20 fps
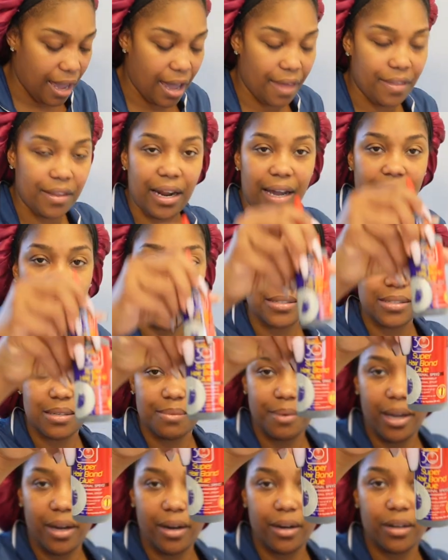And then I got
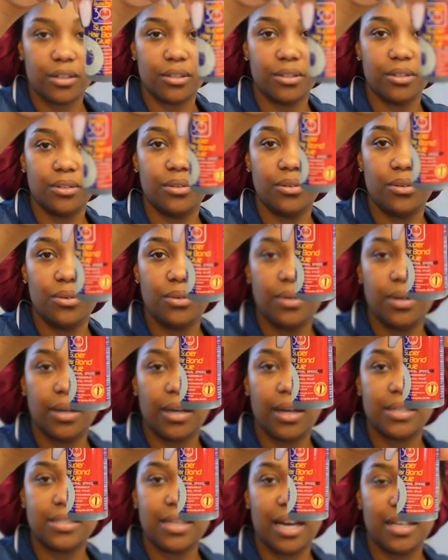some hair glue
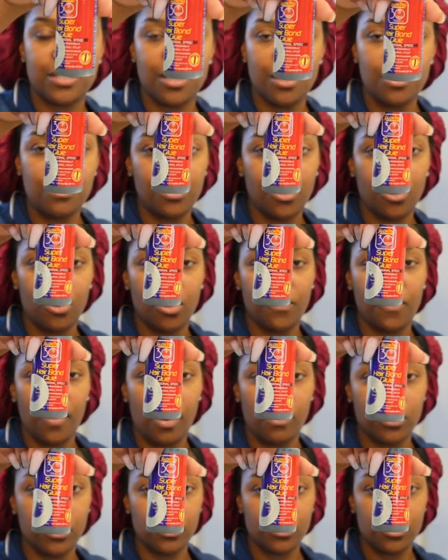because I don't know if
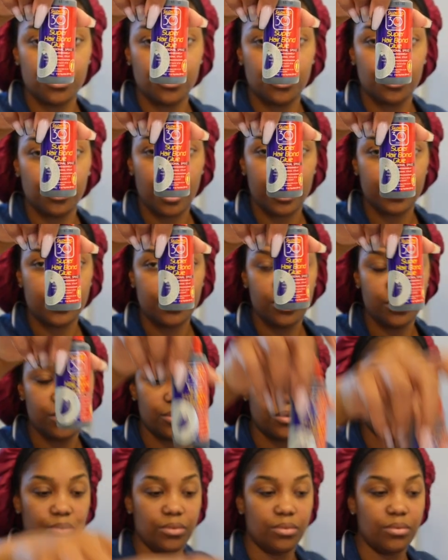I want to try
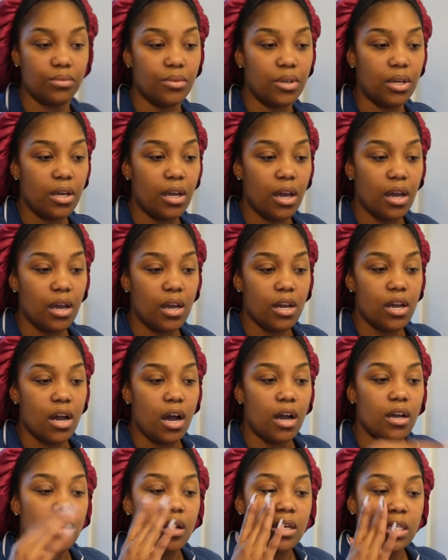to.
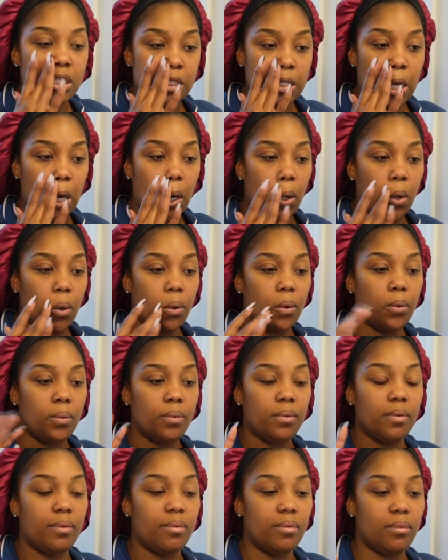So
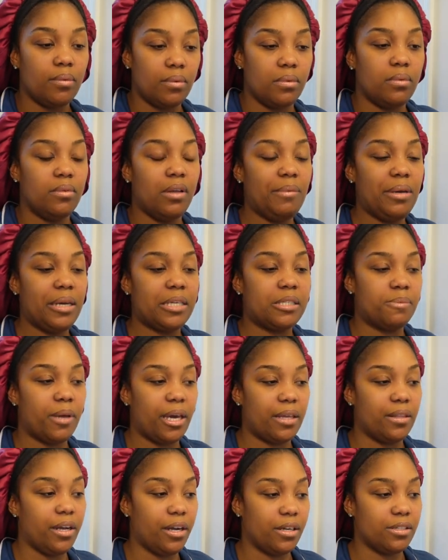let me
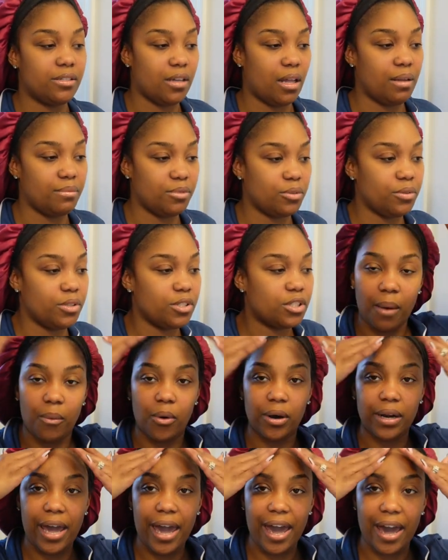explain the hairstyle I'm doing. So I
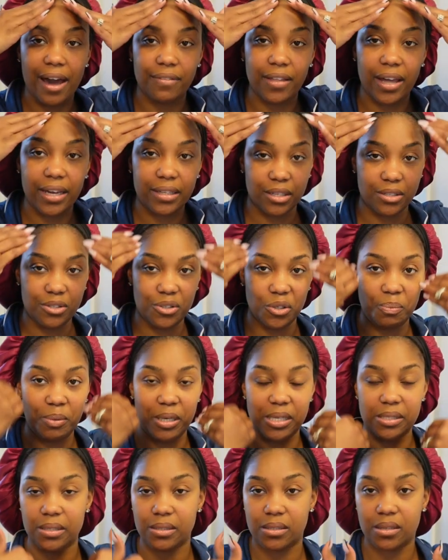want to have like the two
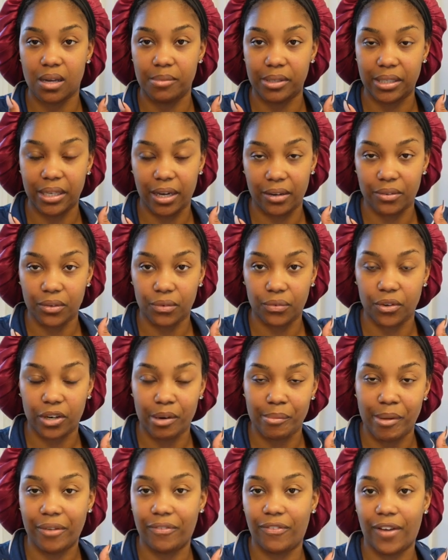pieces coming down in the
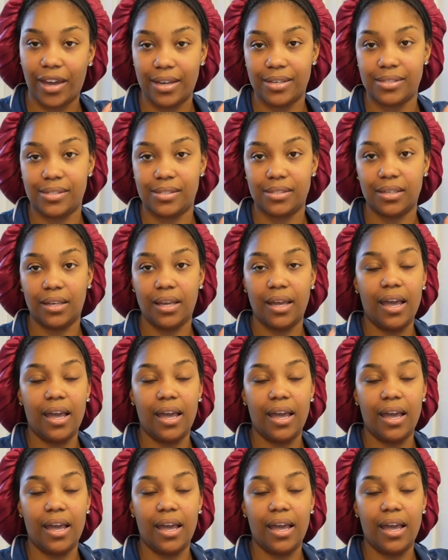front of my face.